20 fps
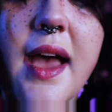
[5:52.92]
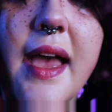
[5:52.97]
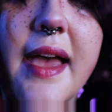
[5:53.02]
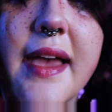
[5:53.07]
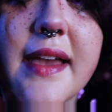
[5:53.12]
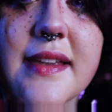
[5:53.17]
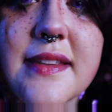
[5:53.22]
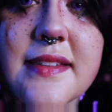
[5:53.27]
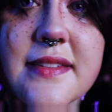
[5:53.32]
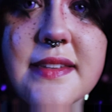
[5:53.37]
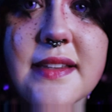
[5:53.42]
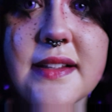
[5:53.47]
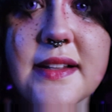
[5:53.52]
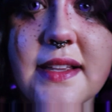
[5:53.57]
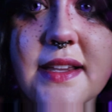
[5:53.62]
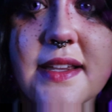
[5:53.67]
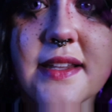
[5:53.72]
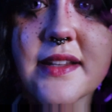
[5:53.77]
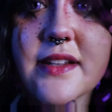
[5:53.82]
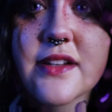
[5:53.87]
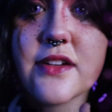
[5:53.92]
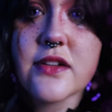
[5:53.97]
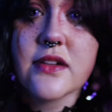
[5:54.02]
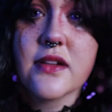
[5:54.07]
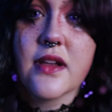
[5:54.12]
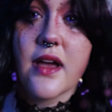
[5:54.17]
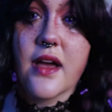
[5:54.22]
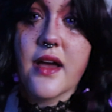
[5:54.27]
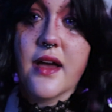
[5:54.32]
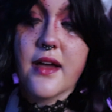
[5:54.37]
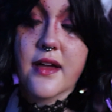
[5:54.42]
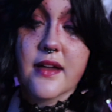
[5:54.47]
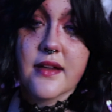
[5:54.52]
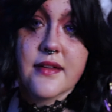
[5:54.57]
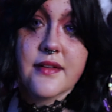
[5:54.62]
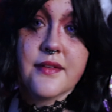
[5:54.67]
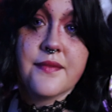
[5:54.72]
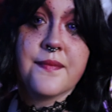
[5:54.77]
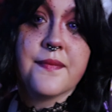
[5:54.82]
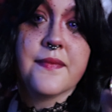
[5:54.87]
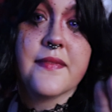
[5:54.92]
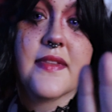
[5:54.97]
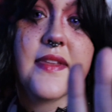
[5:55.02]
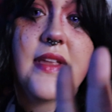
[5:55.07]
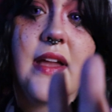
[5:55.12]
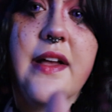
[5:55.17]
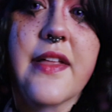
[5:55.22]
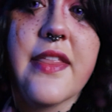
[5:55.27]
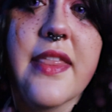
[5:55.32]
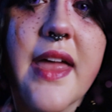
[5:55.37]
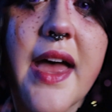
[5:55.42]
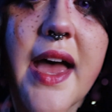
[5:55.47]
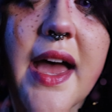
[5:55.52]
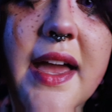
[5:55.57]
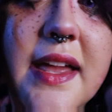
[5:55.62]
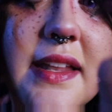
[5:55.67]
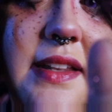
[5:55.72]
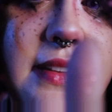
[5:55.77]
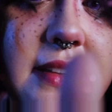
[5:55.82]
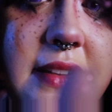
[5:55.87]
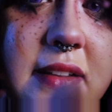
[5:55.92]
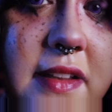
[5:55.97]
Excellent. Oh, now that